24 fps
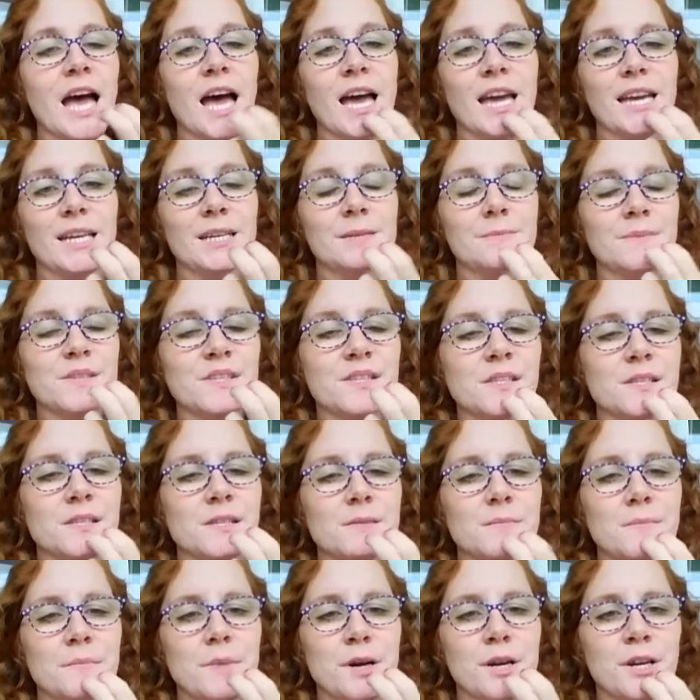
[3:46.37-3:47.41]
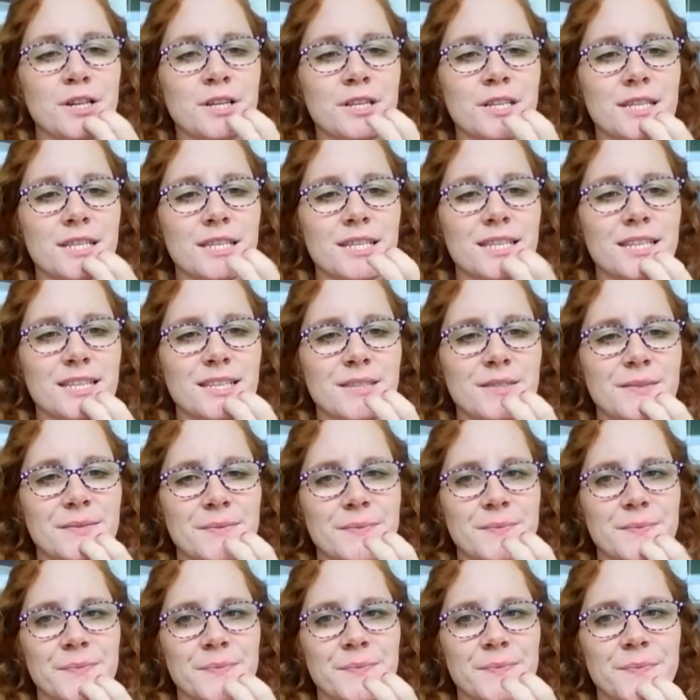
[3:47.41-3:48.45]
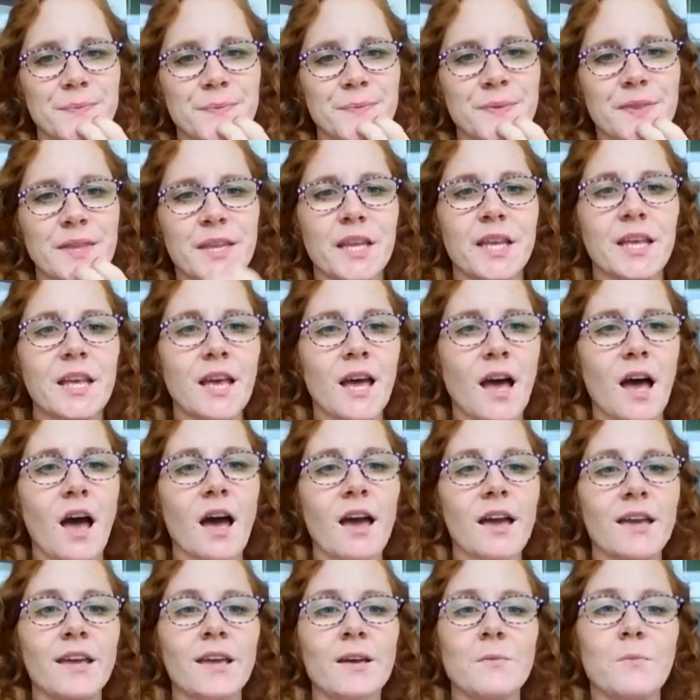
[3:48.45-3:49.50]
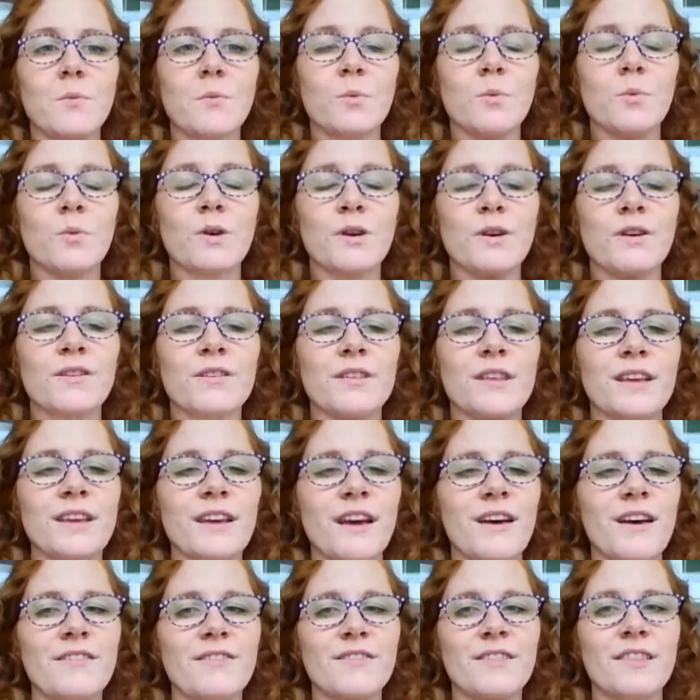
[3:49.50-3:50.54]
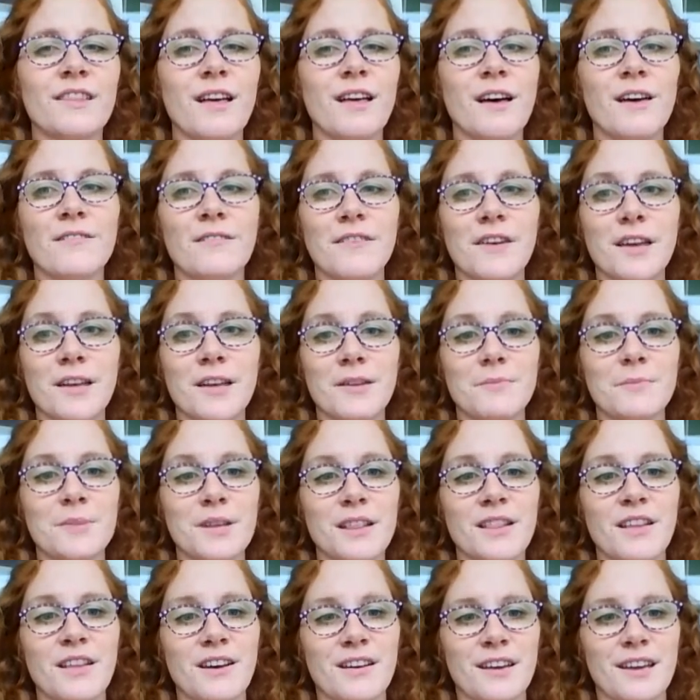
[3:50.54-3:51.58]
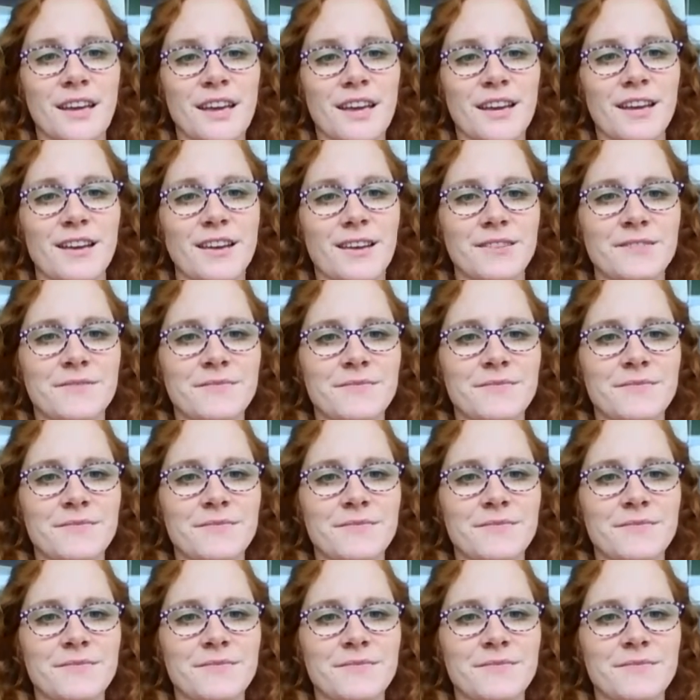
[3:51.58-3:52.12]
I am smart. I am worthy of love and belonging.